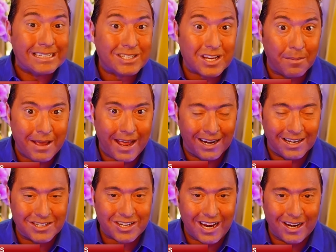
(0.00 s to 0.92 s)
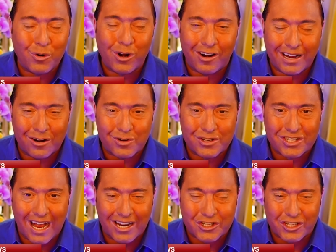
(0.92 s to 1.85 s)
and some analysts saying we're in a
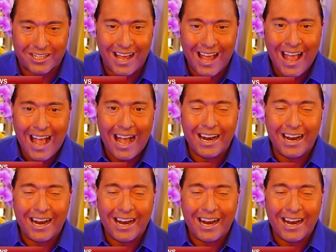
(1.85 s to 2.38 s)
recession,